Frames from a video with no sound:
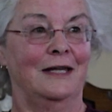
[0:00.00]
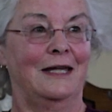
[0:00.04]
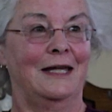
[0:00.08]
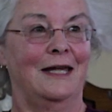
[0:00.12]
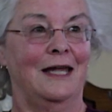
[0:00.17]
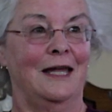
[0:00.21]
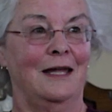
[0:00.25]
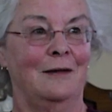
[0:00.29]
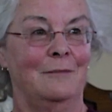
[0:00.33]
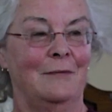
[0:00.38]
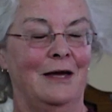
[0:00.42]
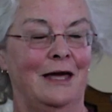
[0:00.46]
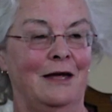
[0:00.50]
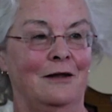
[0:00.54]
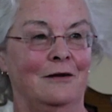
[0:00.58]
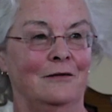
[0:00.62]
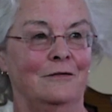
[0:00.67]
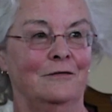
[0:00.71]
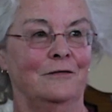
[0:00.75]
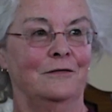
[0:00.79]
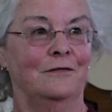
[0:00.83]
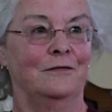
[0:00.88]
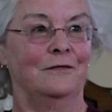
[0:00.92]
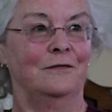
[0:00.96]
came out
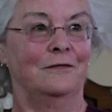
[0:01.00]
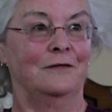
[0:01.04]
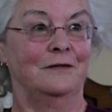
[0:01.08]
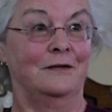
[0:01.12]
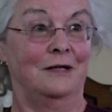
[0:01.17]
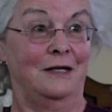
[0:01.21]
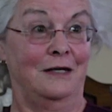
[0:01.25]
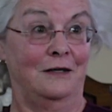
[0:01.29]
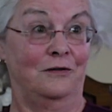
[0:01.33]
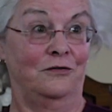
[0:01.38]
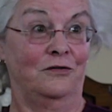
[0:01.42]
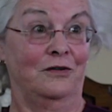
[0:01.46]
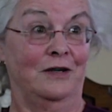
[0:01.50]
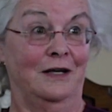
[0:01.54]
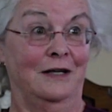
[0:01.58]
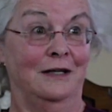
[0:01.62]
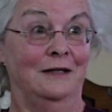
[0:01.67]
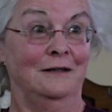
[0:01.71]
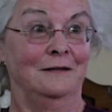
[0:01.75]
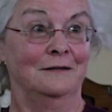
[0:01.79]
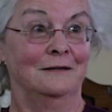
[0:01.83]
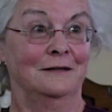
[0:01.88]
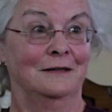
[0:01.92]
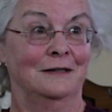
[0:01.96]
of
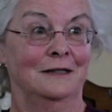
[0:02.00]
teaching.